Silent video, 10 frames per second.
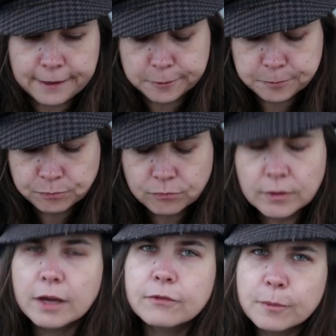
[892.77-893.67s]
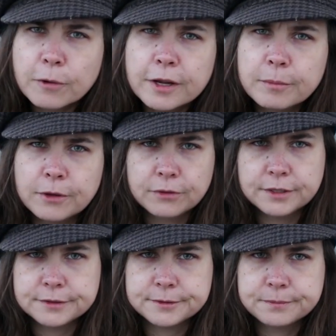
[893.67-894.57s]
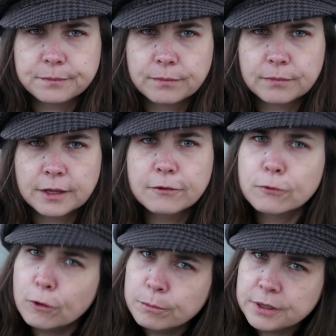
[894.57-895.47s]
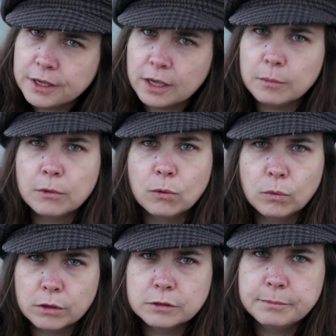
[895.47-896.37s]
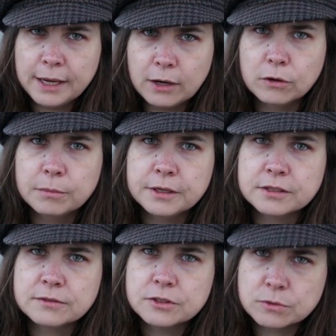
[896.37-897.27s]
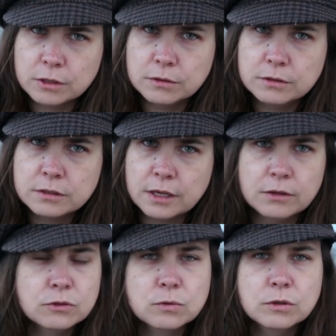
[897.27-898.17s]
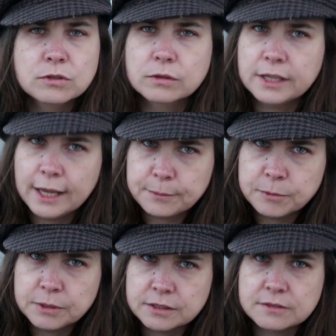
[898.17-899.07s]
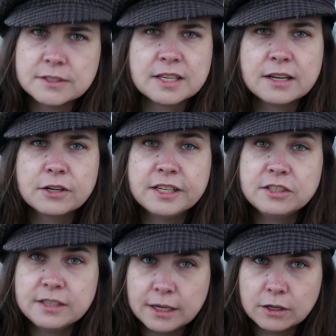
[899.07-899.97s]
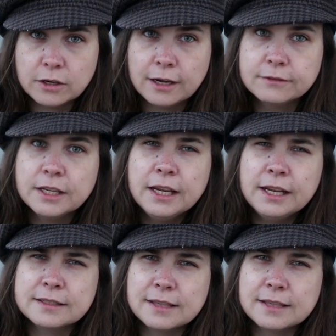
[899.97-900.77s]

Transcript: Now, if I'm right about this, If Rome became a world power because of its roads, and those roads only happened because of its Iron Age statecraft